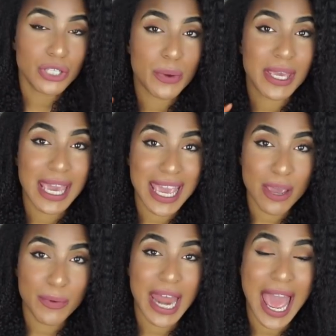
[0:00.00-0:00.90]
So
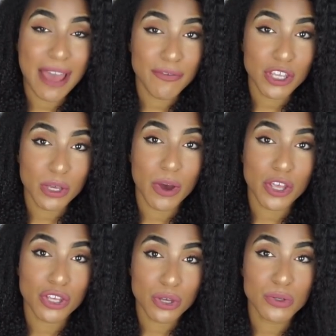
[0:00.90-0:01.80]
key, whenever you
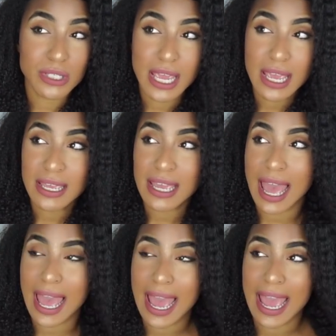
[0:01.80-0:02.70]
are using
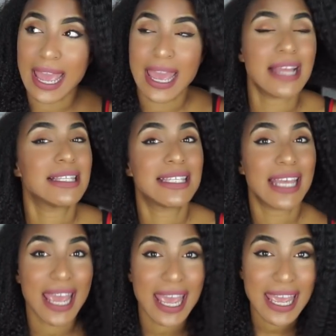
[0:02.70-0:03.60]
a
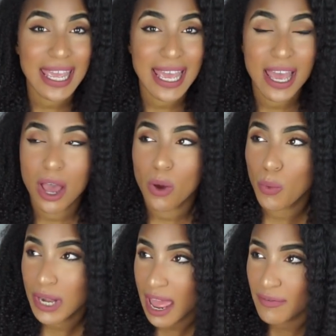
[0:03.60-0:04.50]
tea,
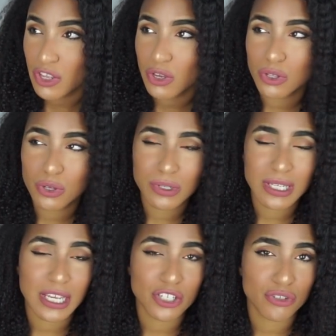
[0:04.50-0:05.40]
whenever you're
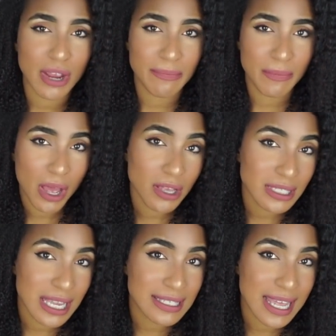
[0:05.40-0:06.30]
using a straight
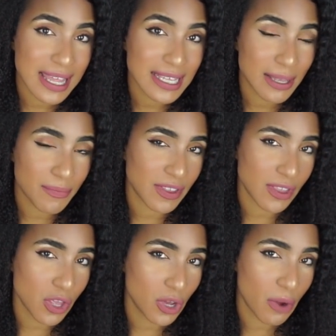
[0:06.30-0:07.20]
mask, let's say that's something
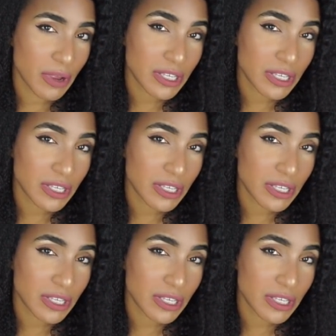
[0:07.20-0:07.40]
that you go